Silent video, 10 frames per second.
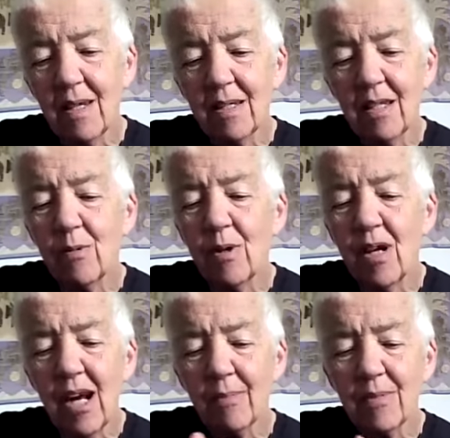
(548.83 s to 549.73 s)
Now, what
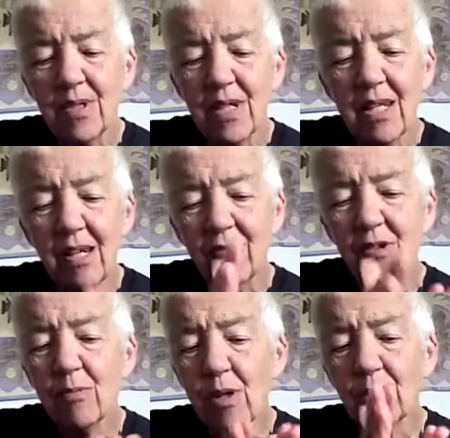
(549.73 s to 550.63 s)
happens if we
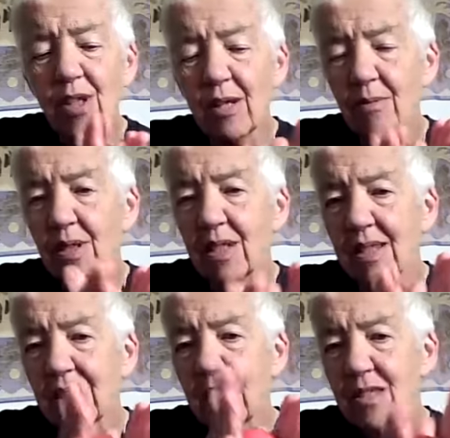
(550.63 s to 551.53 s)
roll that way?
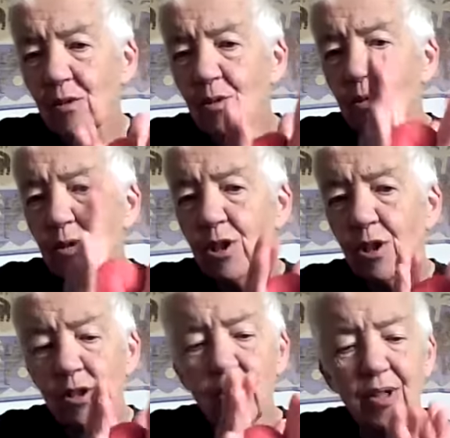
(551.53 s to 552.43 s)
It gets all
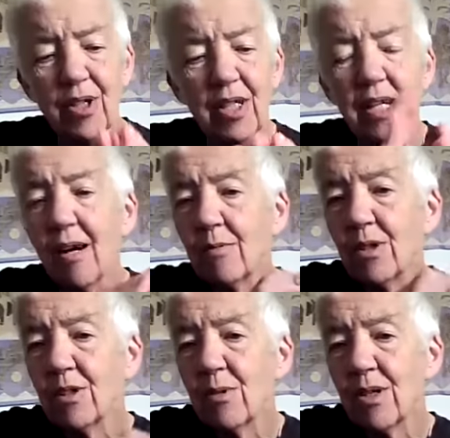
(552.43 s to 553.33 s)
long and thin. I
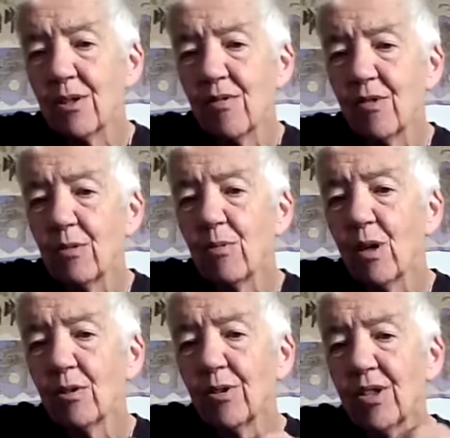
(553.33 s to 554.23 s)
wonder whether if we
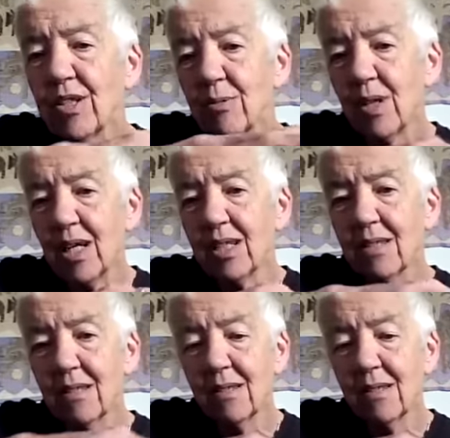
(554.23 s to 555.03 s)
roll this way.